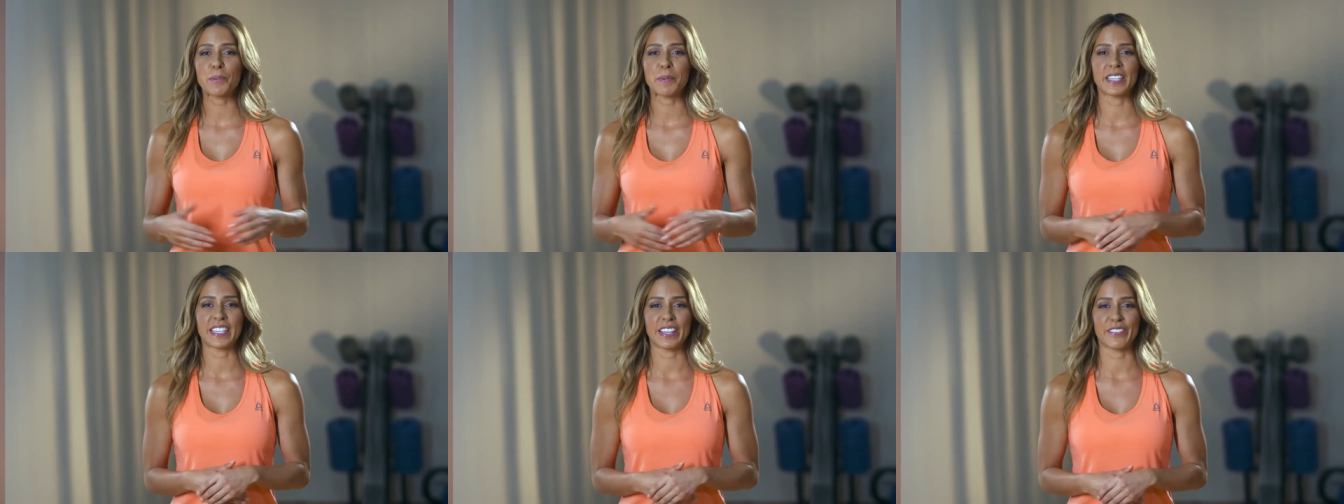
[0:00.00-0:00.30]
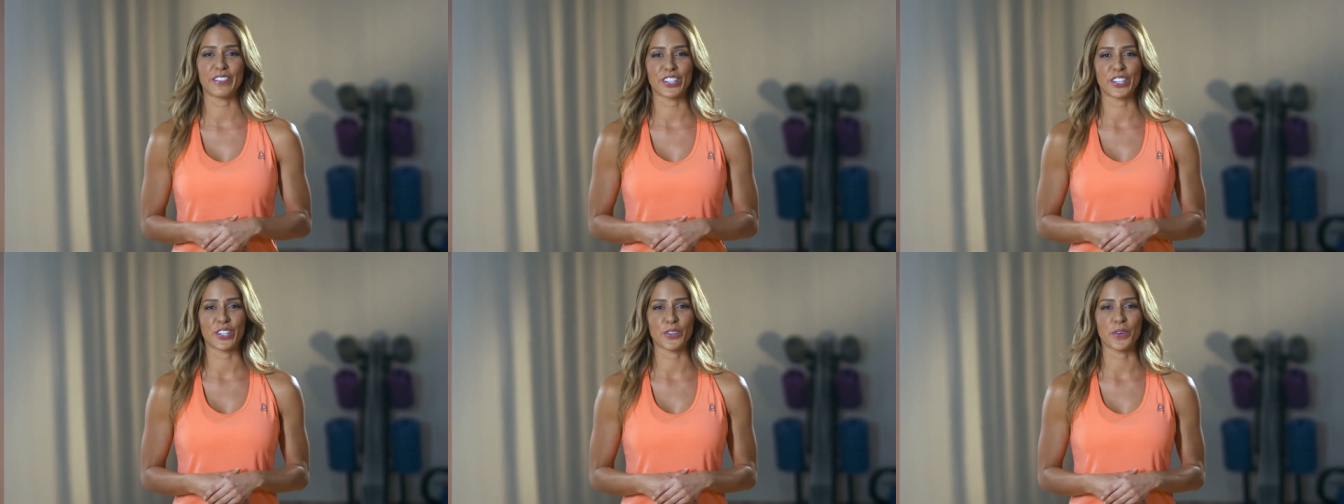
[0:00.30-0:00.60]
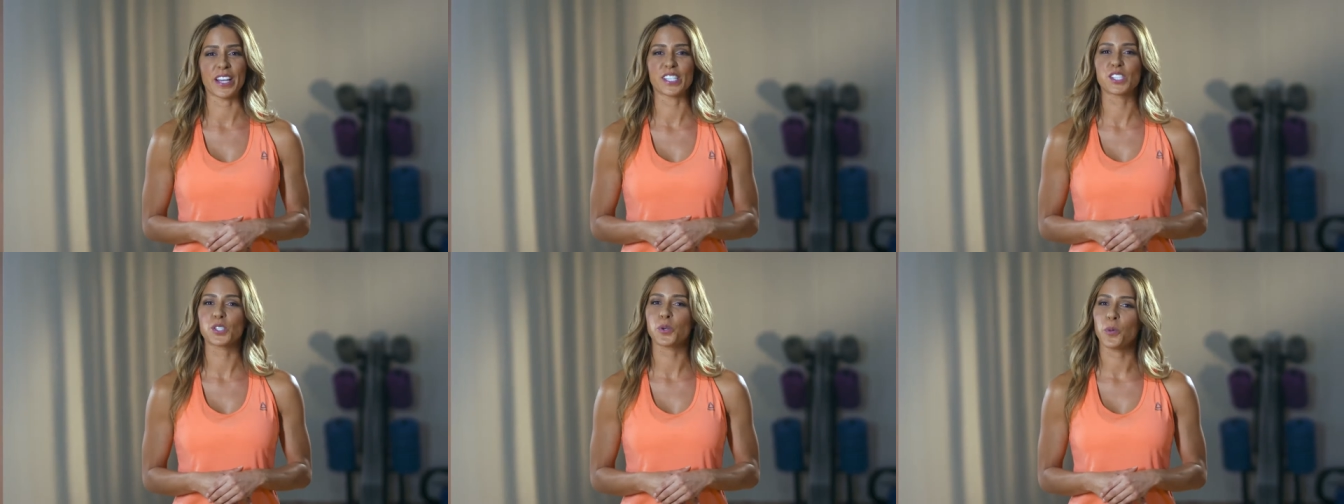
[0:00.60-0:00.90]
to be giving you
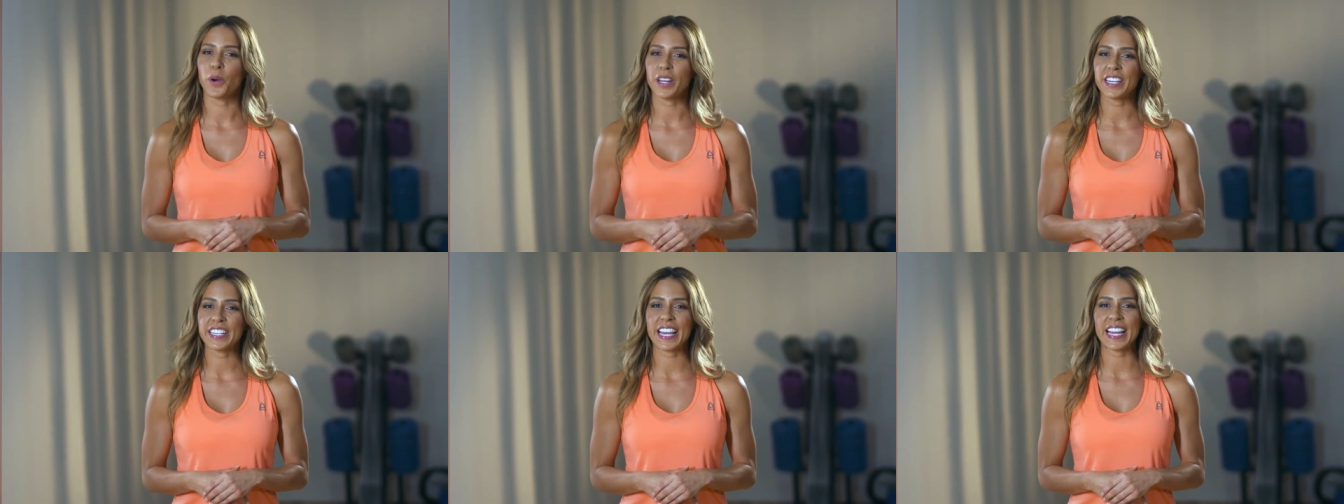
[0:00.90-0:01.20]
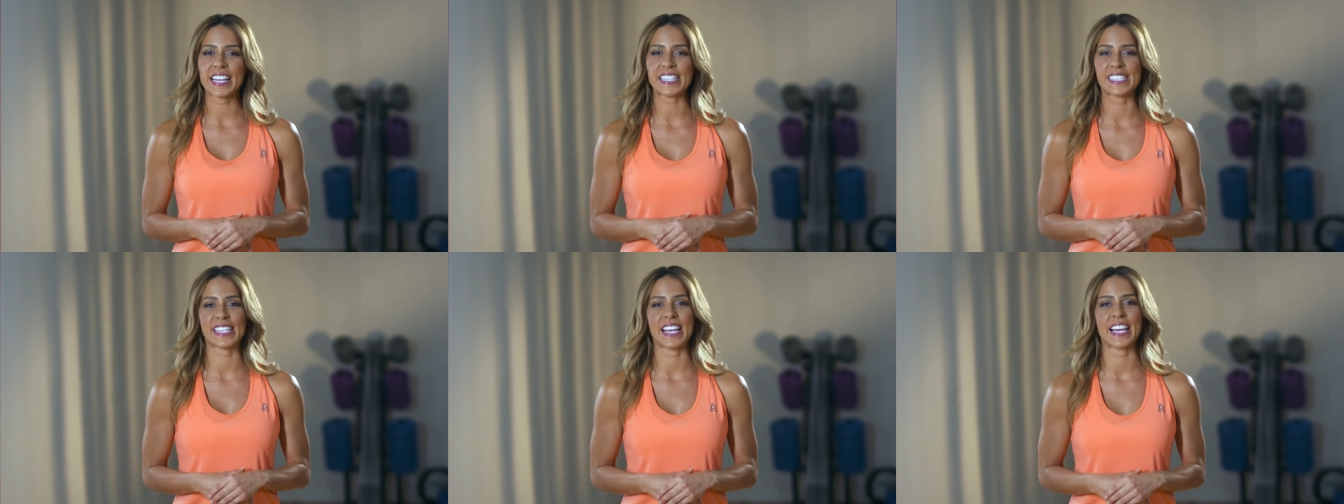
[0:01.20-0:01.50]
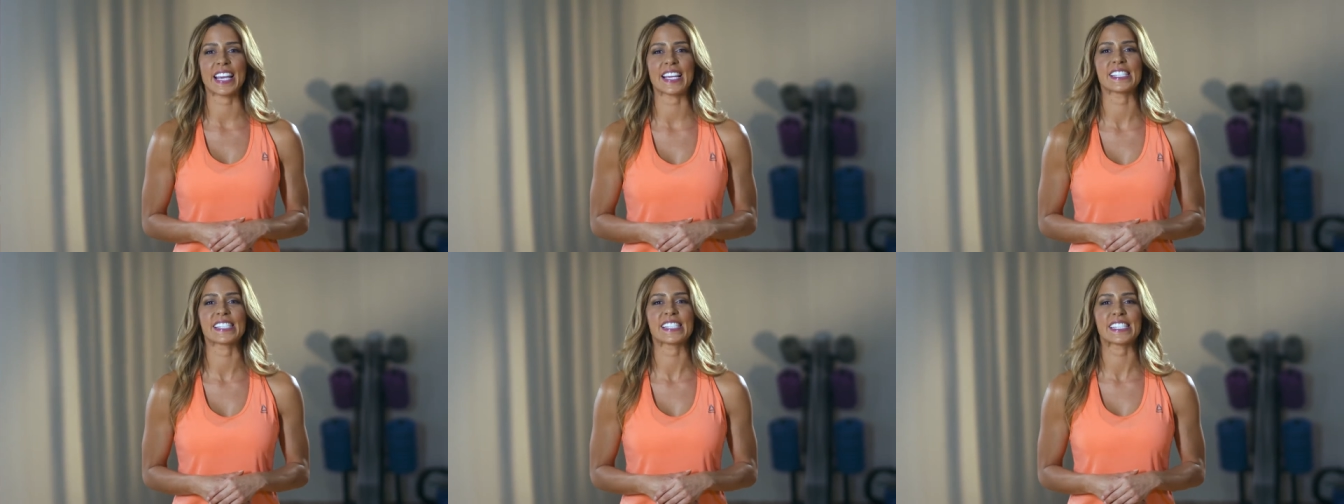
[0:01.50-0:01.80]
a
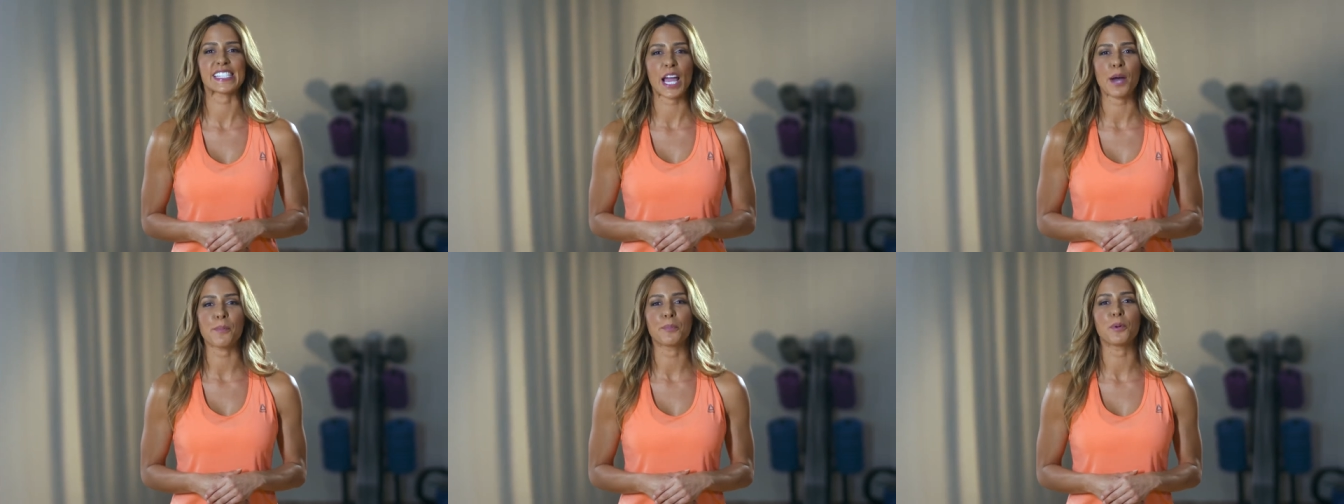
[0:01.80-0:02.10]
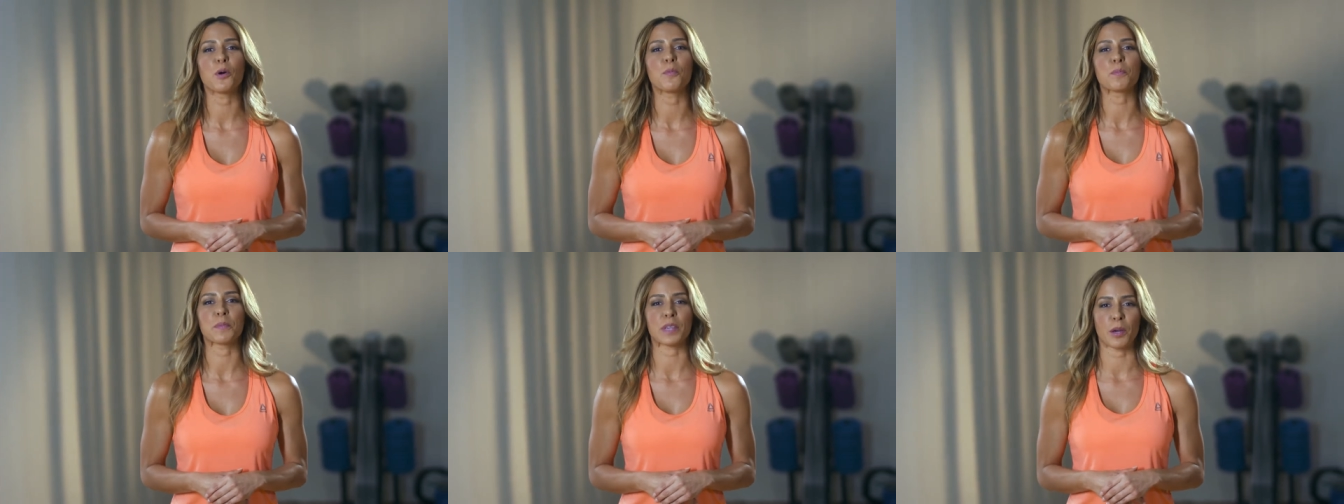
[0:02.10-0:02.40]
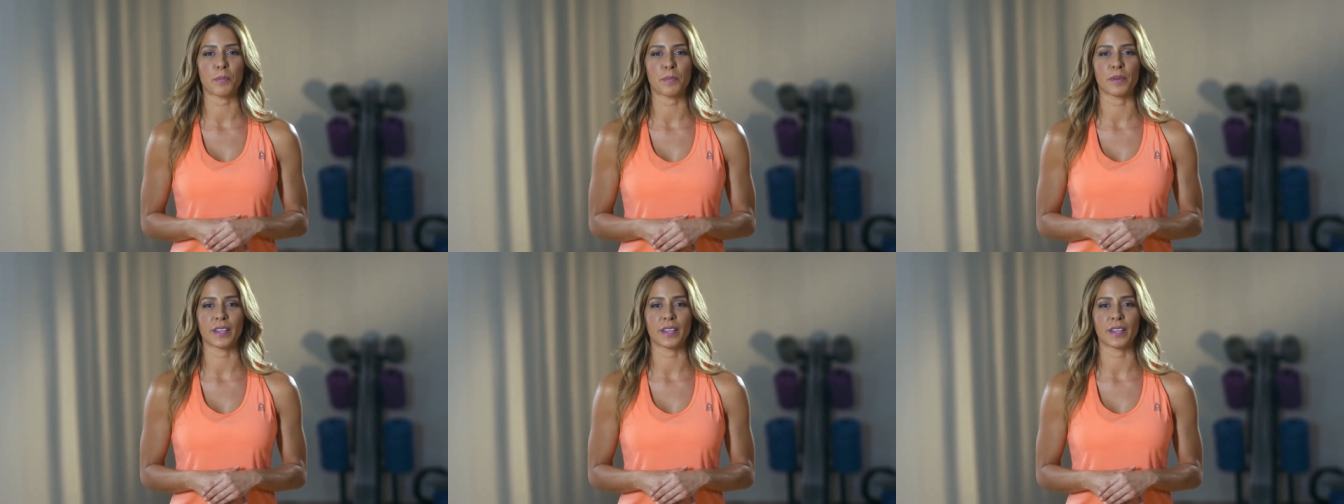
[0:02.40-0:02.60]
28-day sample meal